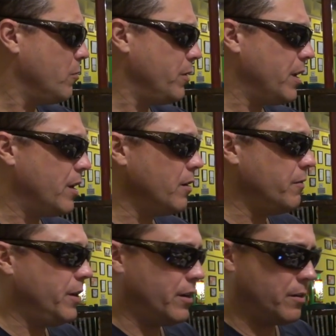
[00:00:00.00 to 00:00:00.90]
what do we got
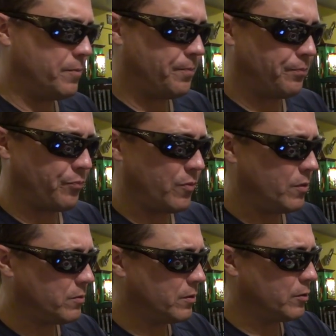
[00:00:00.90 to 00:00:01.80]
over here?
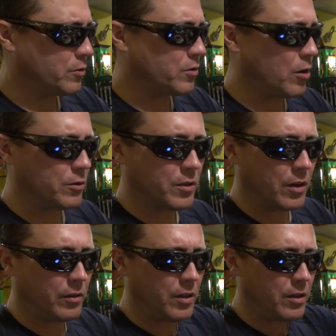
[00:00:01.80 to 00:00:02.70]
It's a little salsa,
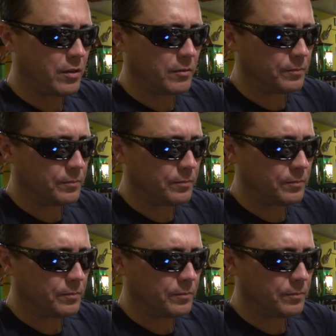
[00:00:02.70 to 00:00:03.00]
I think.